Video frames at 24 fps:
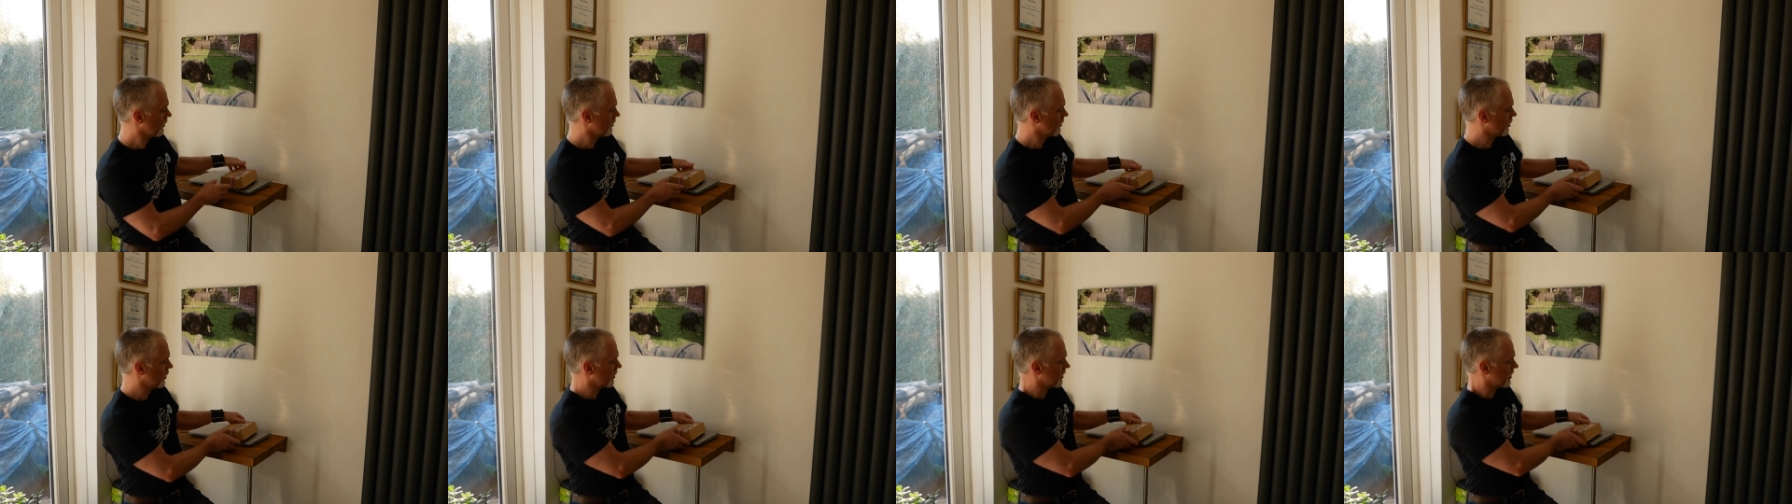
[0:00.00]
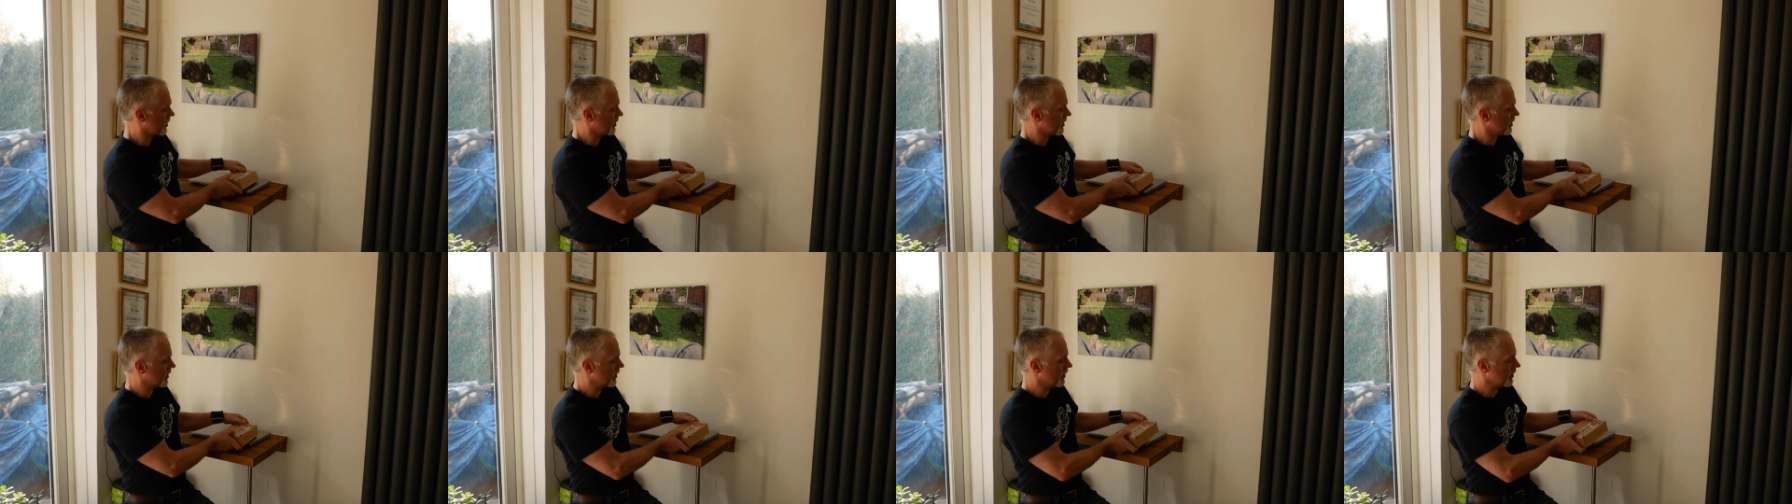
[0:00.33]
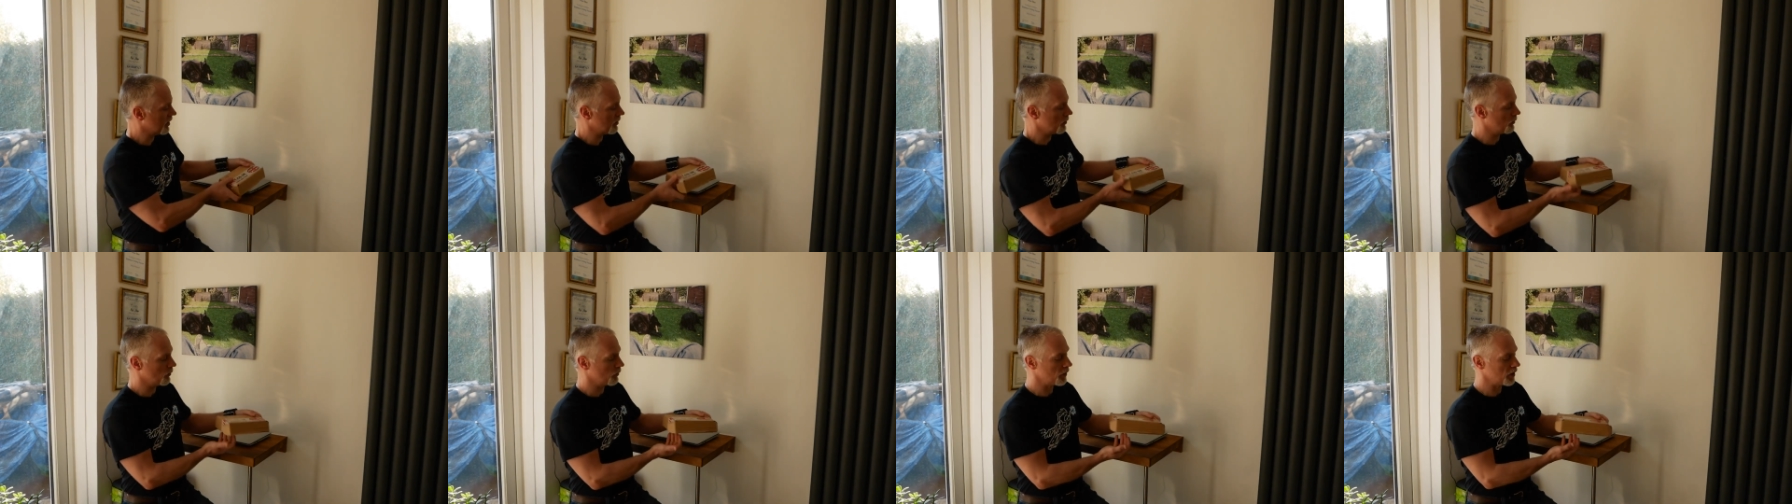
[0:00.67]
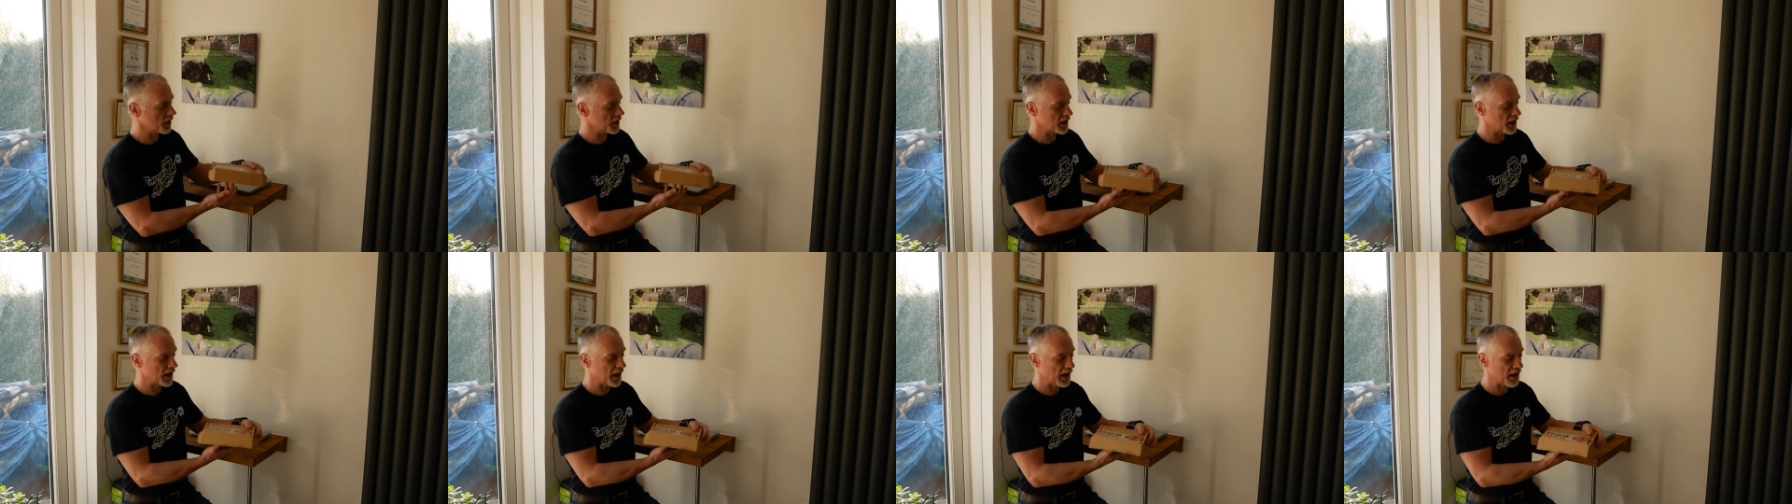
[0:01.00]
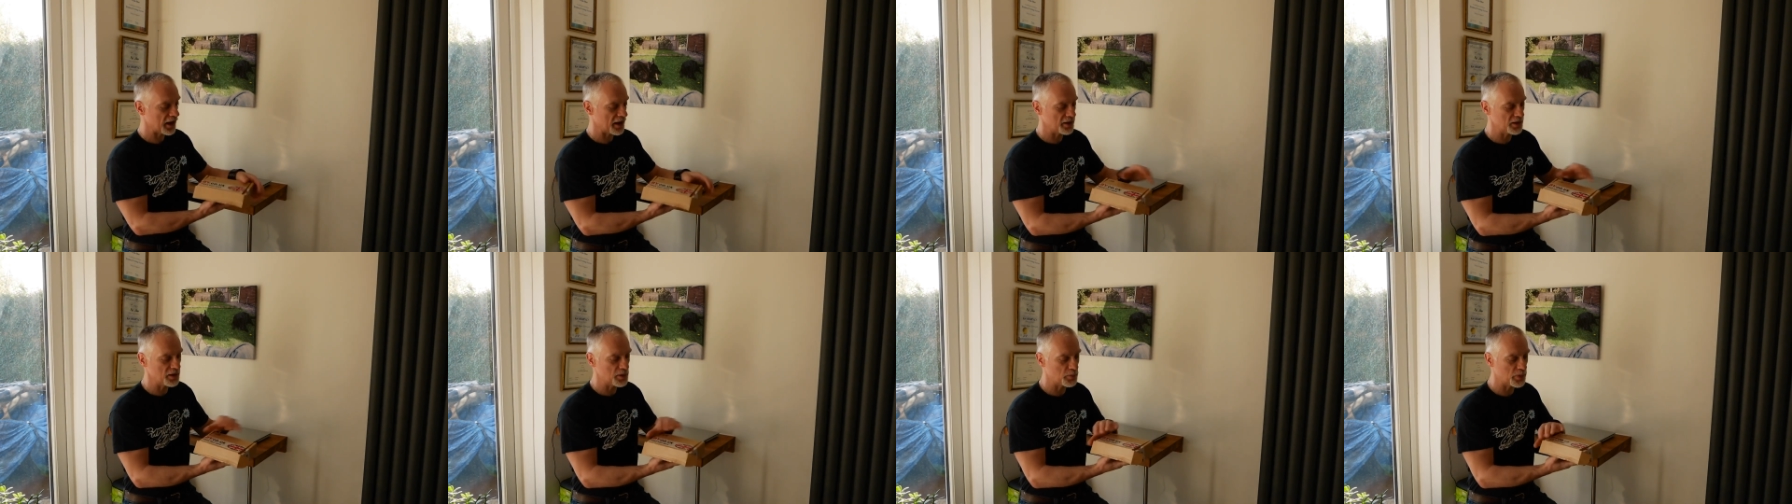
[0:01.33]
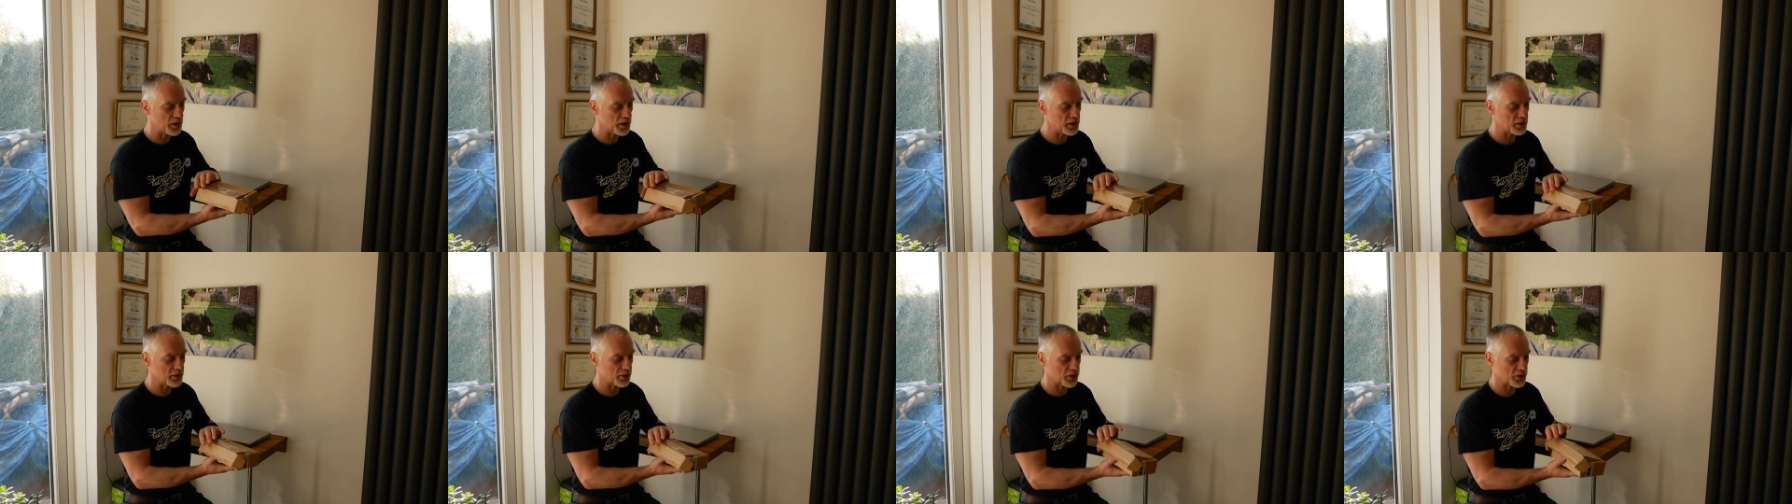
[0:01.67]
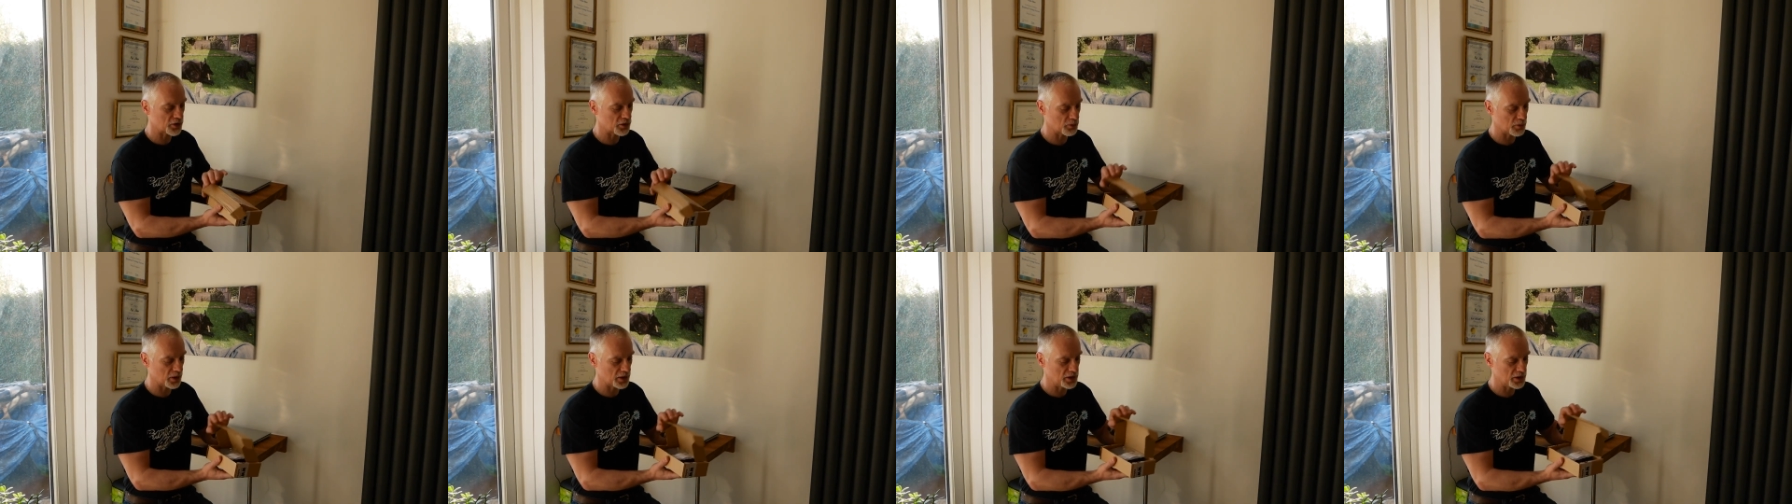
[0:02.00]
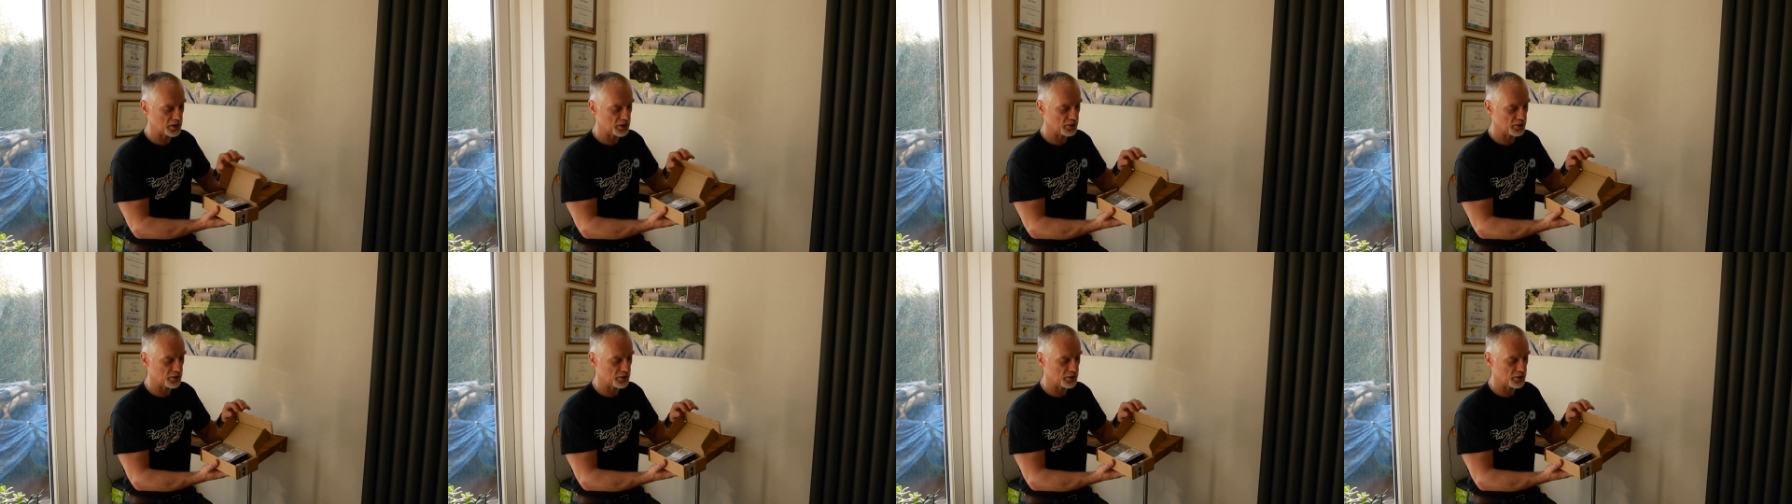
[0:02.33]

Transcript: but uh, what you get in the box when